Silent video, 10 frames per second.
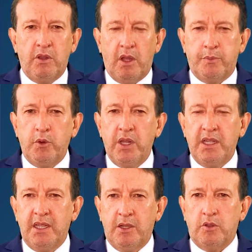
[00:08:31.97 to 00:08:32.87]
And if I
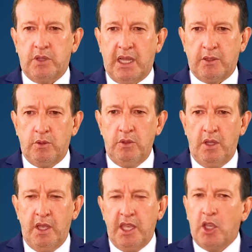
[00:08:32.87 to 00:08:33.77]
do see it,
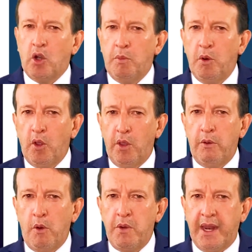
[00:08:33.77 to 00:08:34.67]
I am going to do
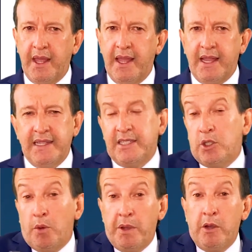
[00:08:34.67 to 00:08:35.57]
well in the
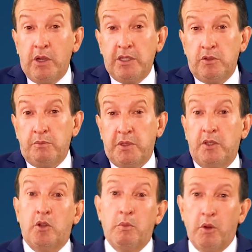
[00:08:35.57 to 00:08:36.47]
adaptation. And
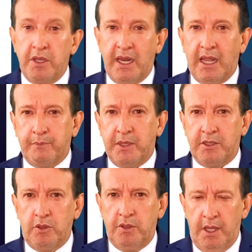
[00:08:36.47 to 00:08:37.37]
later on I will
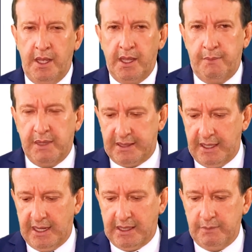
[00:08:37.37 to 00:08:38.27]
explain what I want to
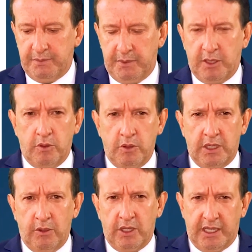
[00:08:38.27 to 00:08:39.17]
say. And the
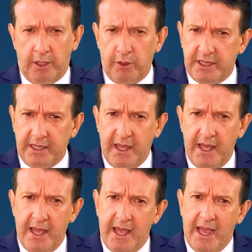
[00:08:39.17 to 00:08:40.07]
philosophical
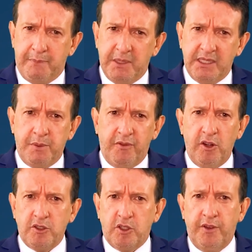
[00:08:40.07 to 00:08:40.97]
principle is that
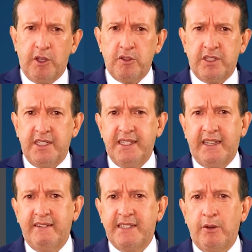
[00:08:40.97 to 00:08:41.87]
the lens is in a
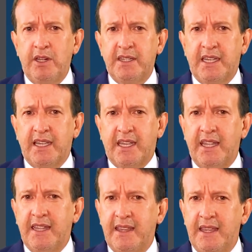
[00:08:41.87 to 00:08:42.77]
centered,
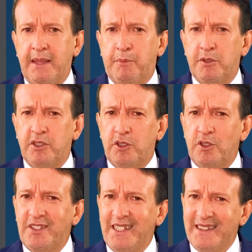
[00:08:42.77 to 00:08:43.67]

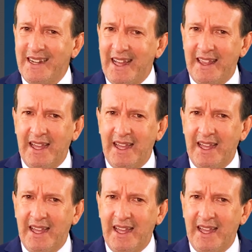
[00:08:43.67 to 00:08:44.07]
interpalpable position.